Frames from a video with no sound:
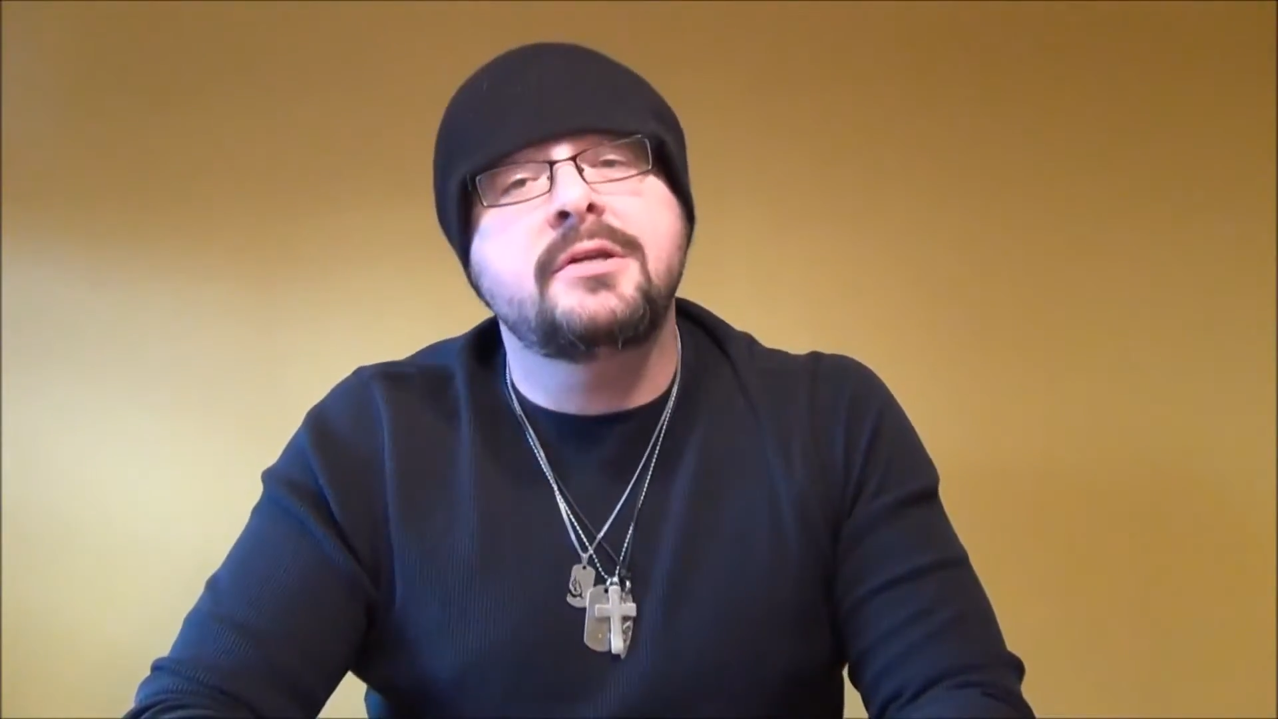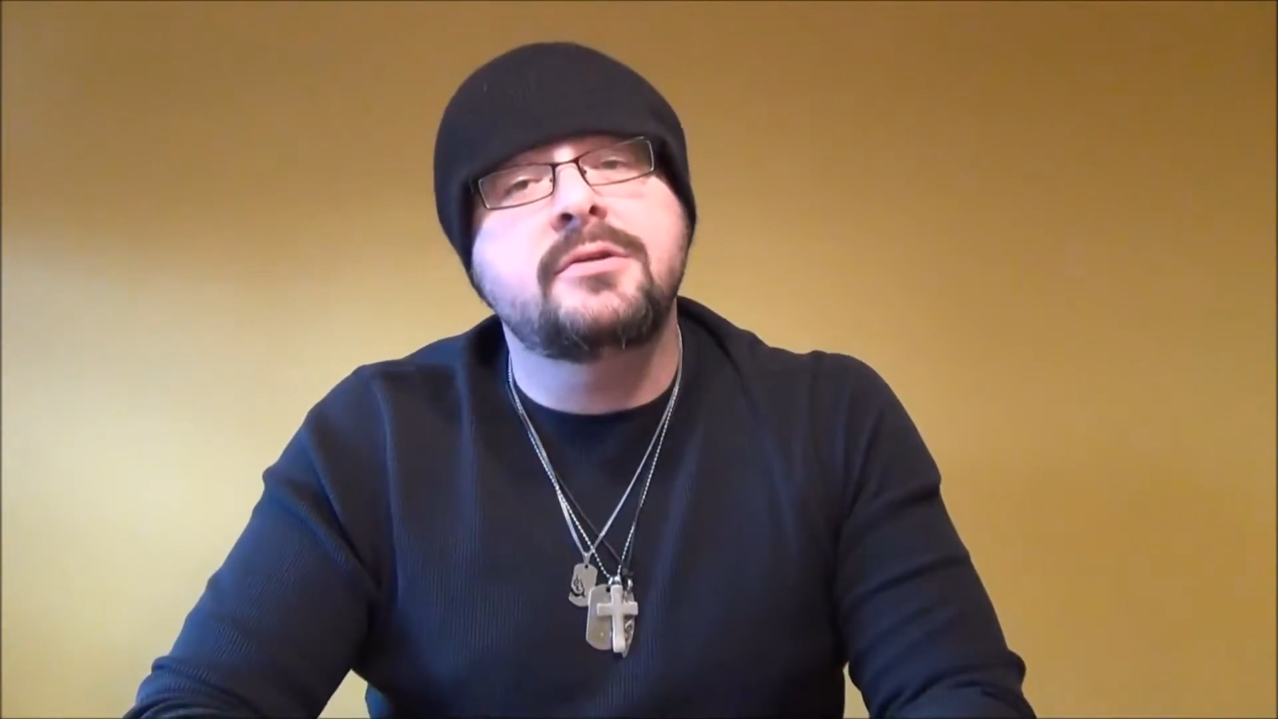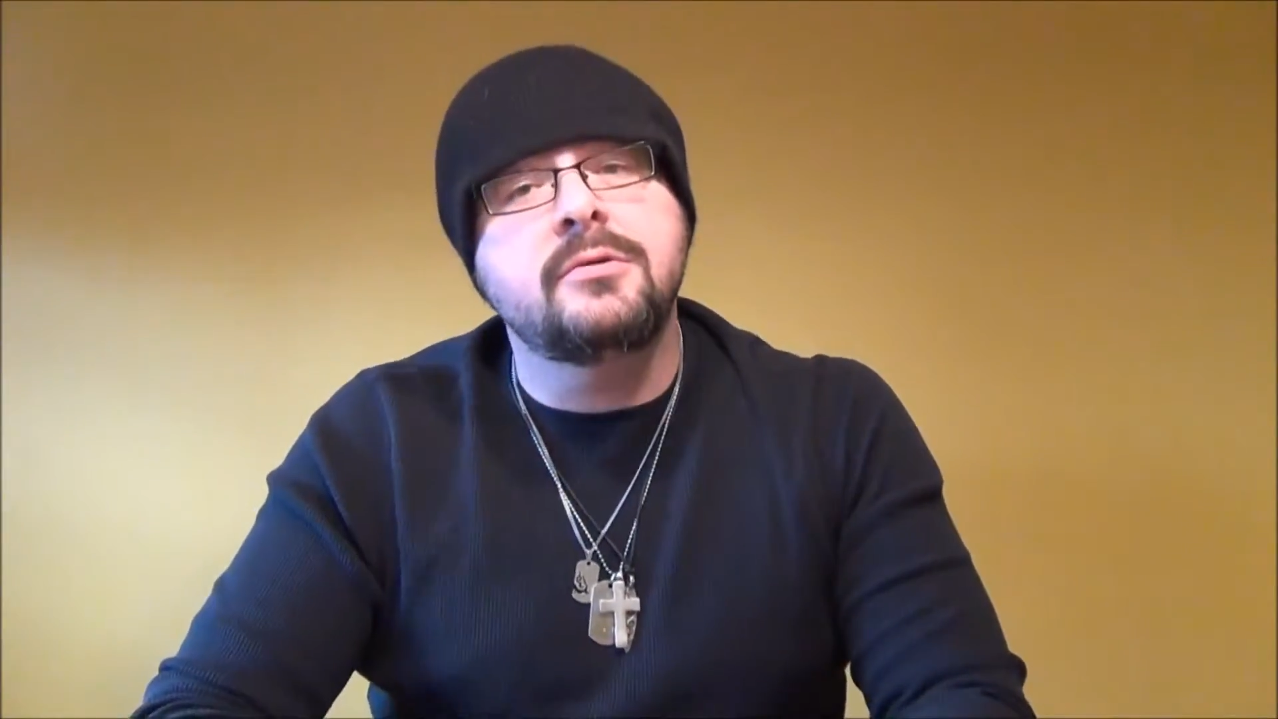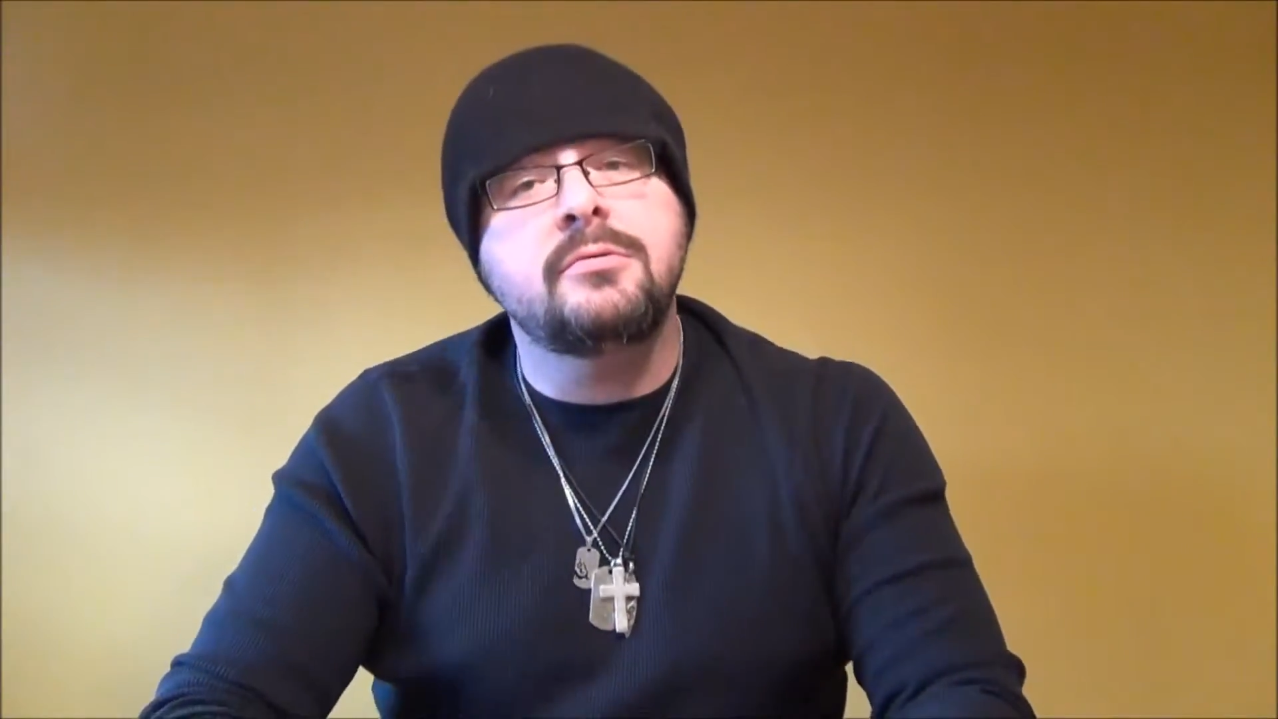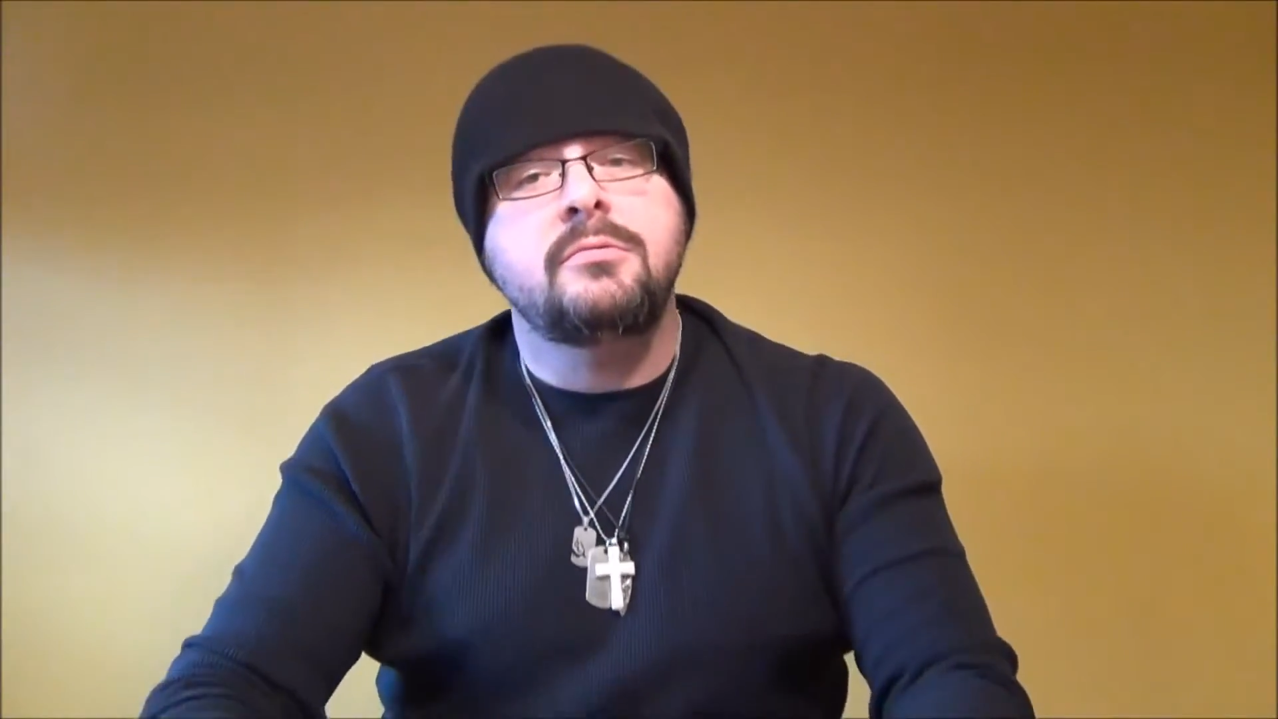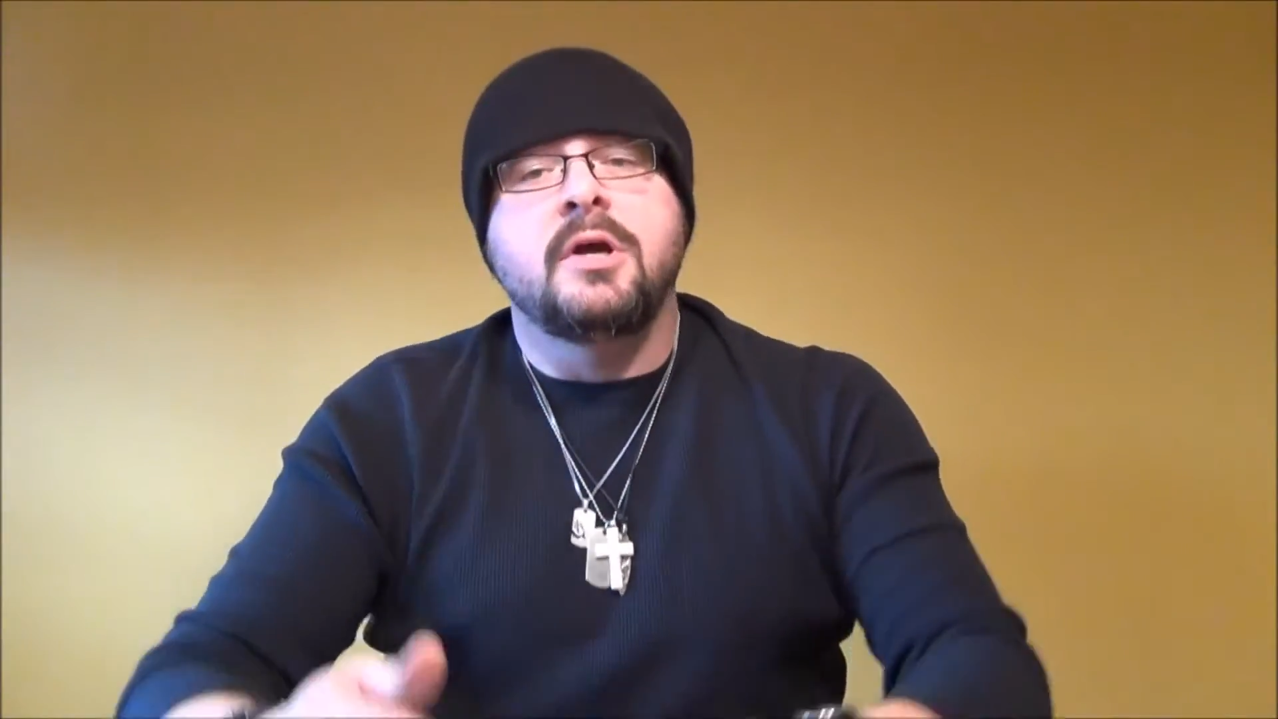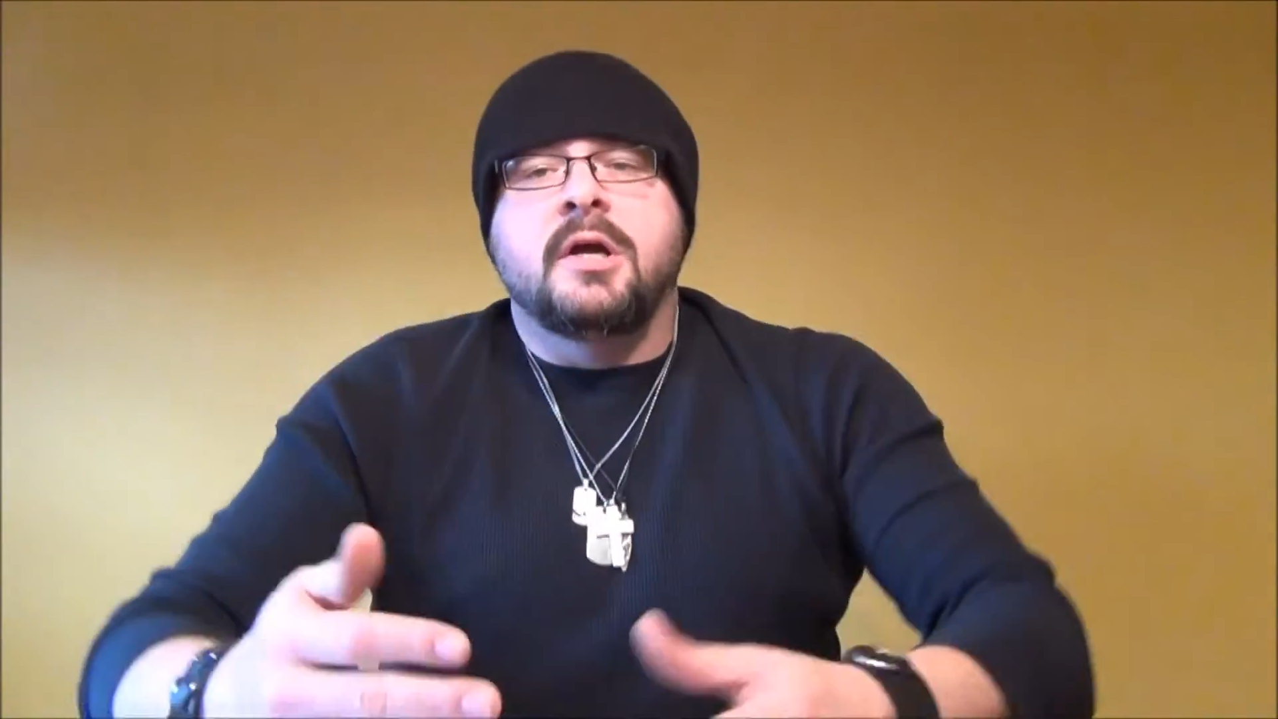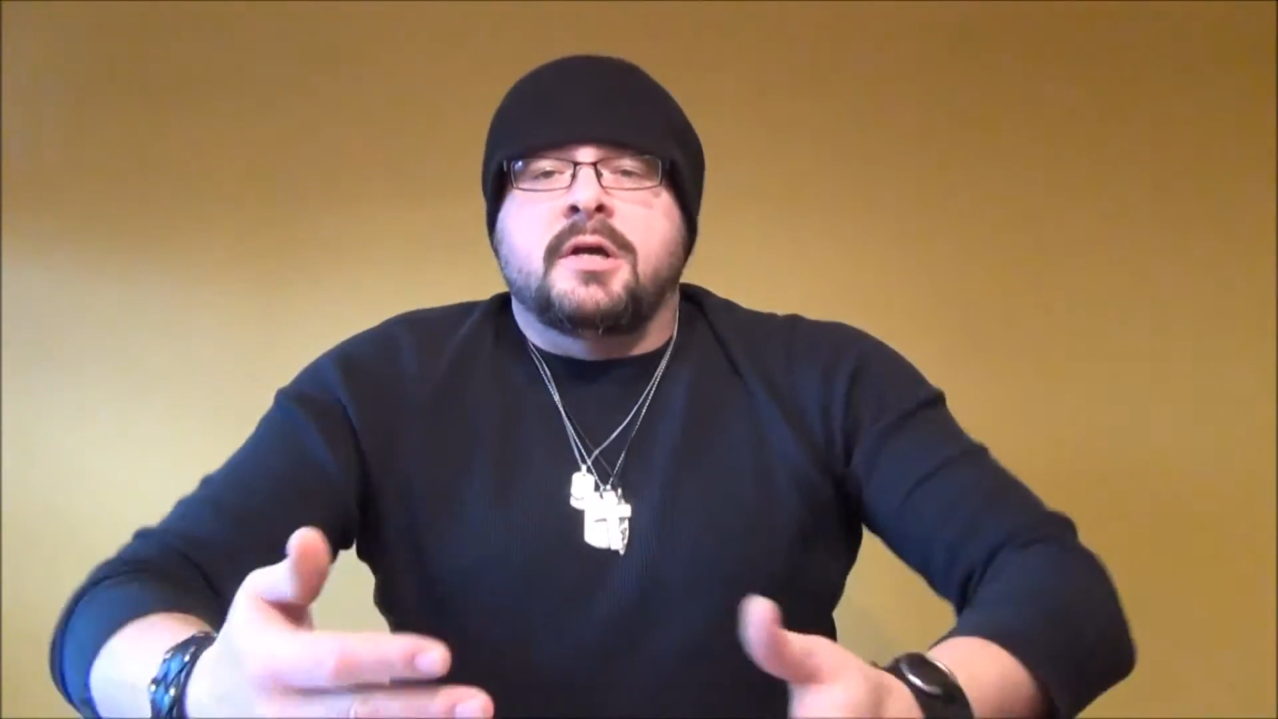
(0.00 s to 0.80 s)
to do